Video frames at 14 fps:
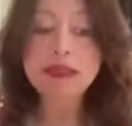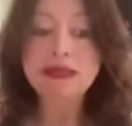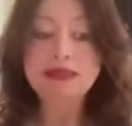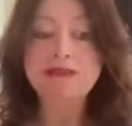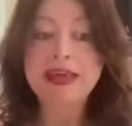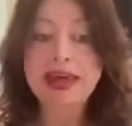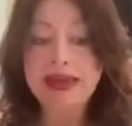
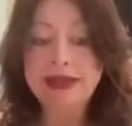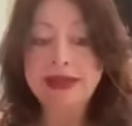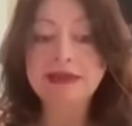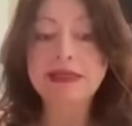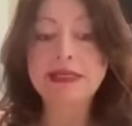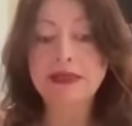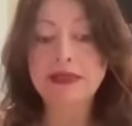of the
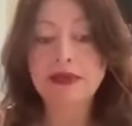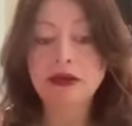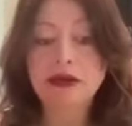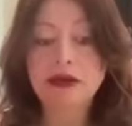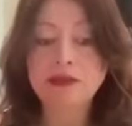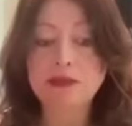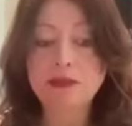accident and the
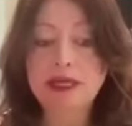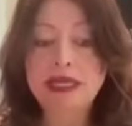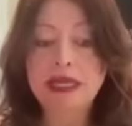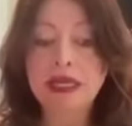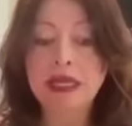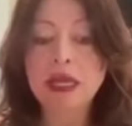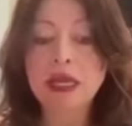car
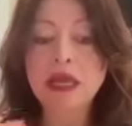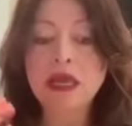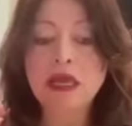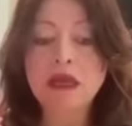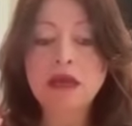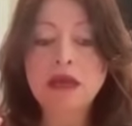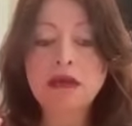spinning,
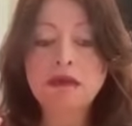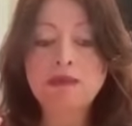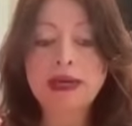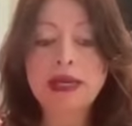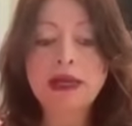but I